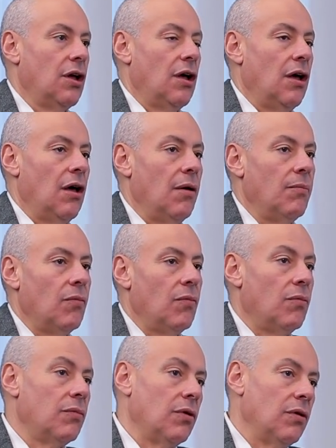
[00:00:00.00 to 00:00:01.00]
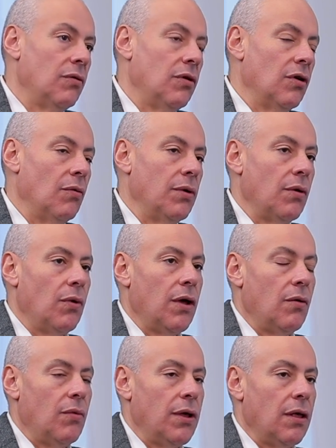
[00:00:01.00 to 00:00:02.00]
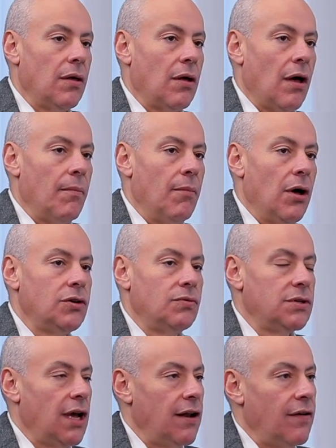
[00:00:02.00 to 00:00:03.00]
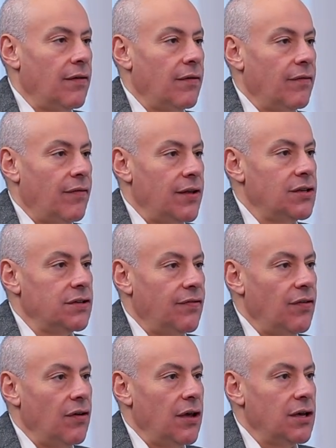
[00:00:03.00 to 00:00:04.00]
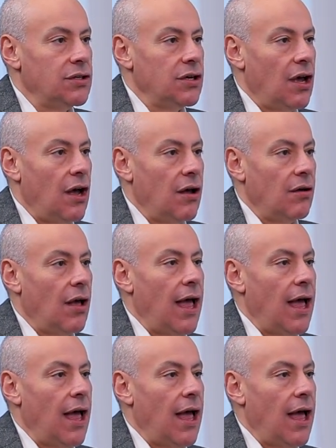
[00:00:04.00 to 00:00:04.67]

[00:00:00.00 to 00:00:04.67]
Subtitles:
We merged with Taylor Vinters a few years ago,